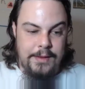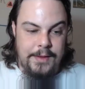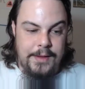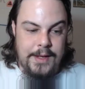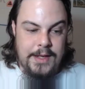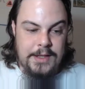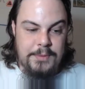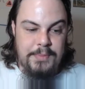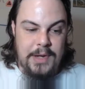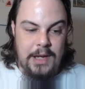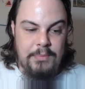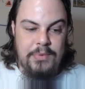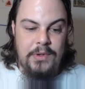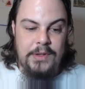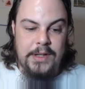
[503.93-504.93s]
these
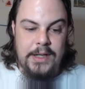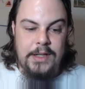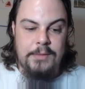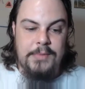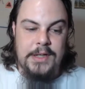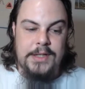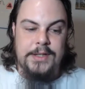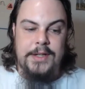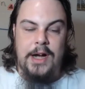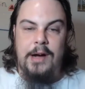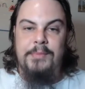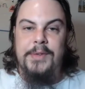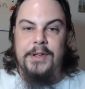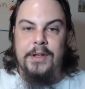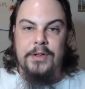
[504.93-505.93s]
people need to be
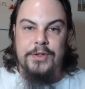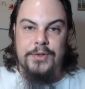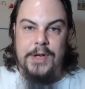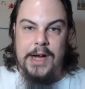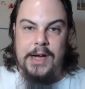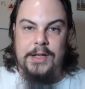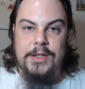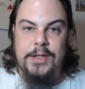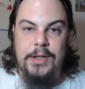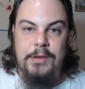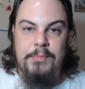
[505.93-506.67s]
stopped in their tracks?